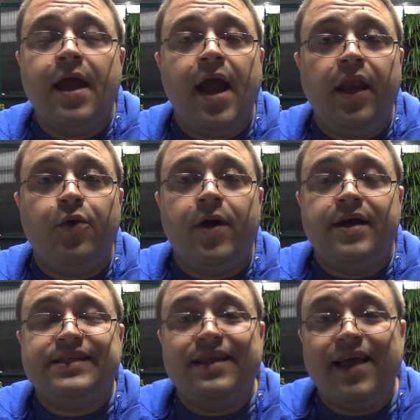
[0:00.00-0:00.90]

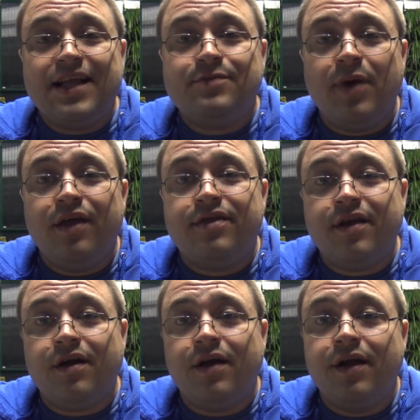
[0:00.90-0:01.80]
Anyways, that's my
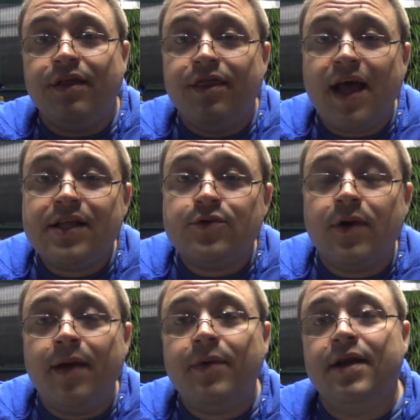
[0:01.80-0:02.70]
theory. That's
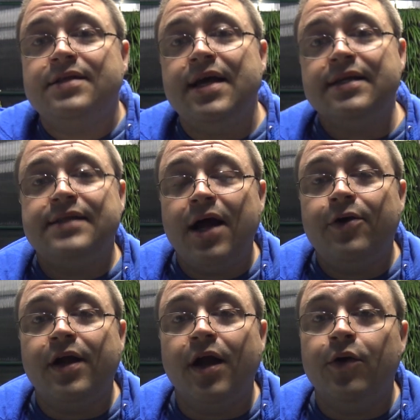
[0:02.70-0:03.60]
what I'm going to test
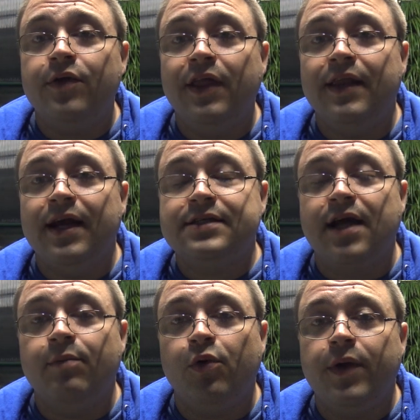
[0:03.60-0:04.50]
out here within the next
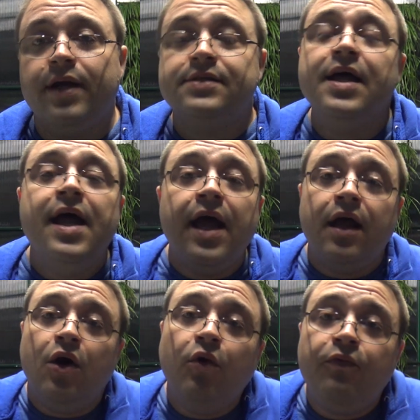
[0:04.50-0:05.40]
couple weeks,
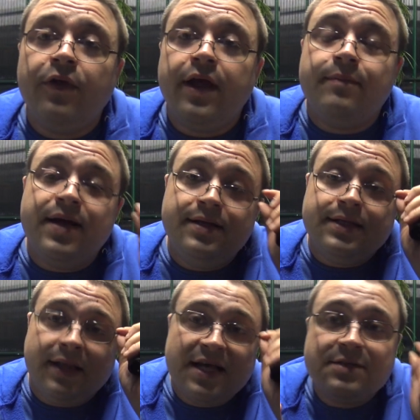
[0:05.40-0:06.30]
and hopefully it
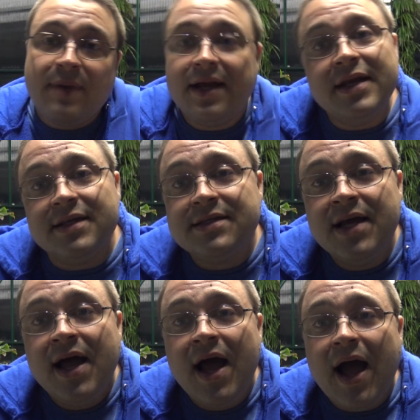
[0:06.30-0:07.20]
means less
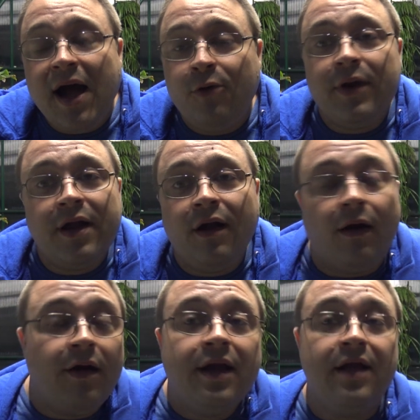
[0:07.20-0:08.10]
maintenance out
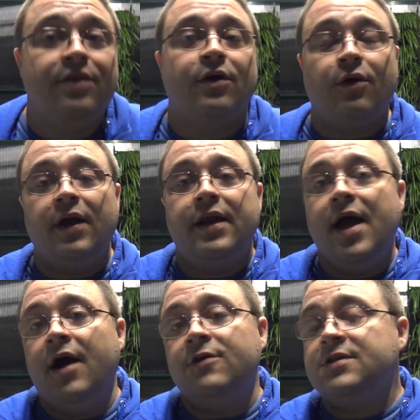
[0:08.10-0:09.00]
here in the
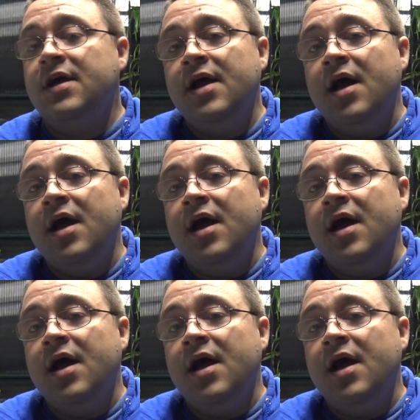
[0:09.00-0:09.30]
greenhouse